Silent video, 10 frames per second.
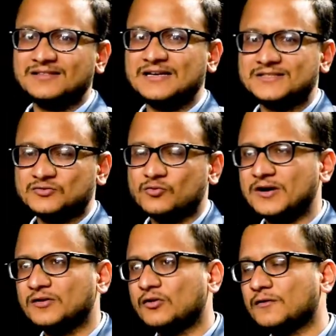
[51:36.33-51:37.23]
that's quite
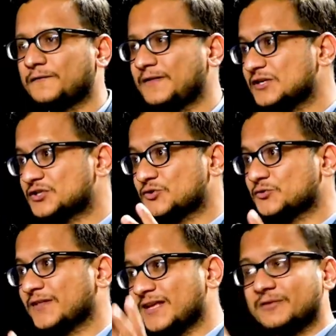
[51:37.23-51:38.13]
a lot of things to
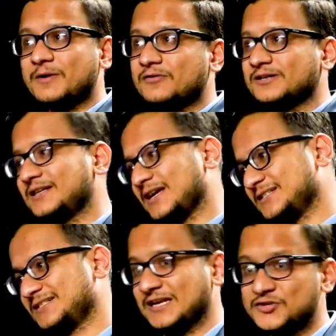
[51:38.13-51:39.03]
think about in
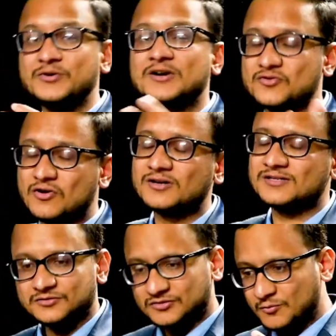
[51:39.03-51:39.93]
taxes. And you are not
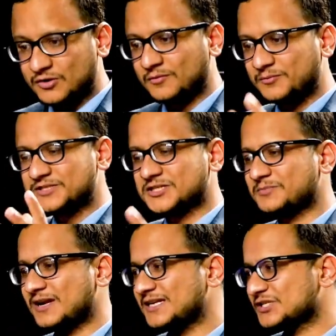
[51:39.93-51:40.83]
someone, a
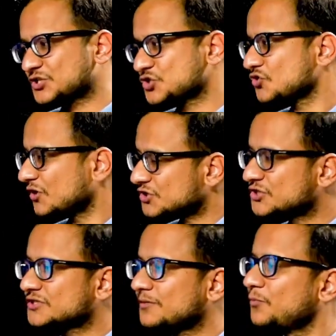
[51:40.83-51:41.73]
businessman is not
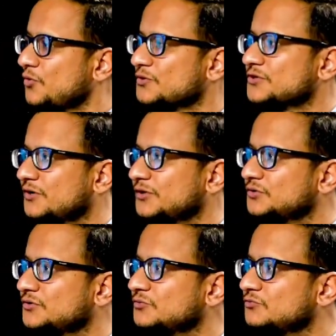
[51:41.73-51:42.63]
supposed or
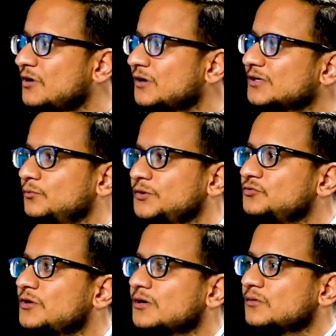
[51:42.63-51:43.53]
not, we do
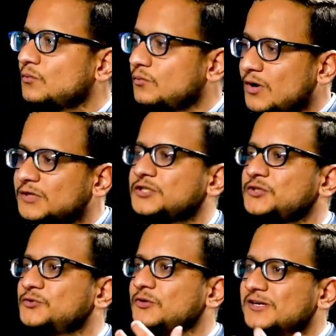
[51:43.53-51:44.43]
not want
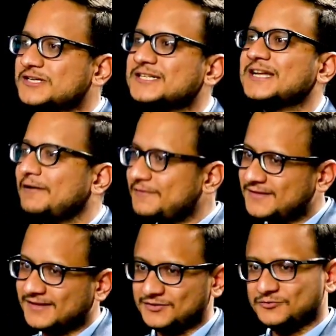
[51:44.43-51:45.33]
you to understand
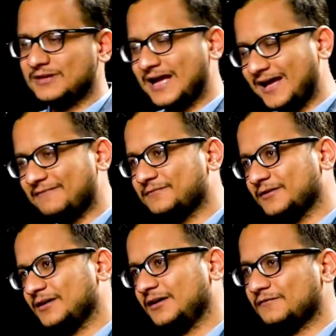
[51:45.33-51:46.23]
everything. You'll have
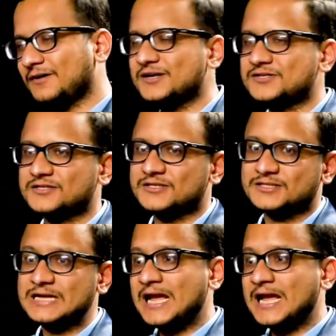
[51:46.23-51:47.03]
advisors,